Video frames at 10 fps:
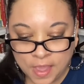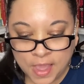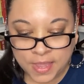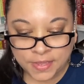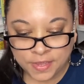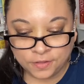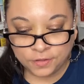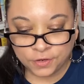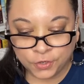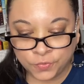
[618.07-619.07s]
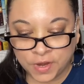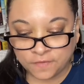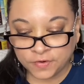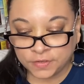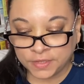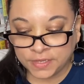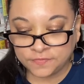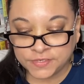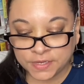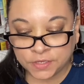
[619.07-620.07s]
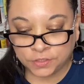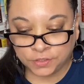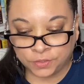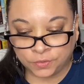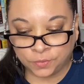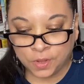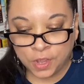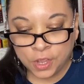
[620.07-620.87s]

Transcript: A killer who never leaves a clue,